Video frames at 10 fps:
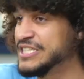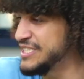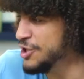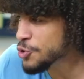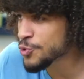
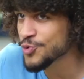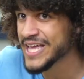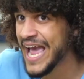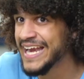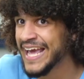still
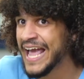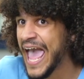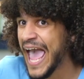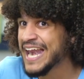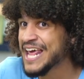creating
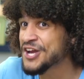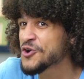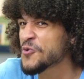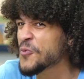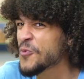an
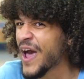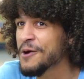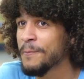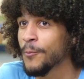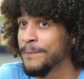
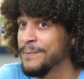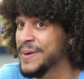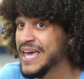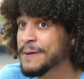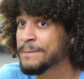incredible
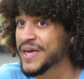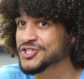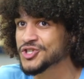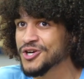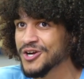big
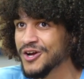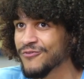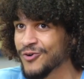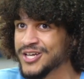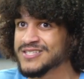picture
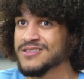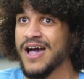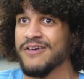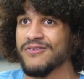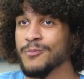for his
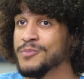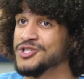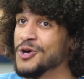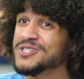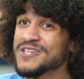life. But
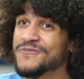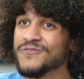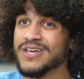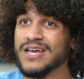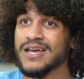Joseph,
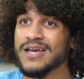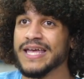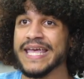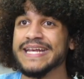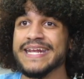
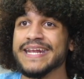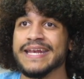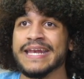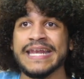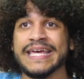he didn't
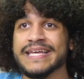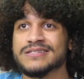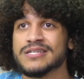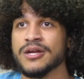need to